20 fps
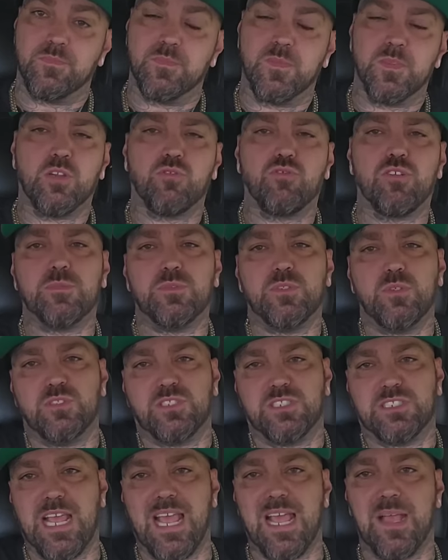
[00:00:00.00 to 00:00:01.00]
And the Crip dude
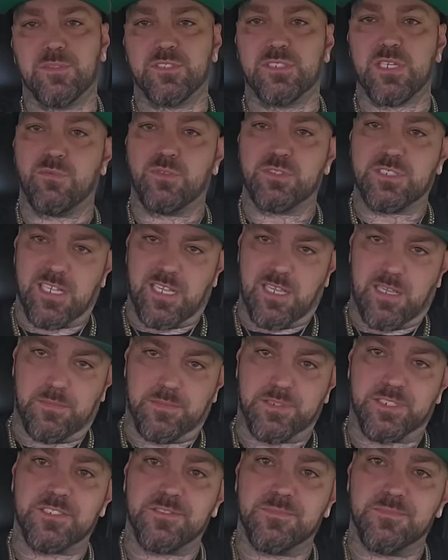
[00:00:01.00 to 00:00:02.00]
stabbed several
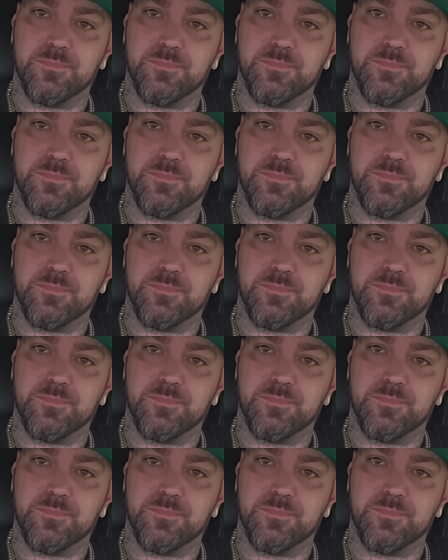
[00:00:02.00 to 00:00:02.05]
times.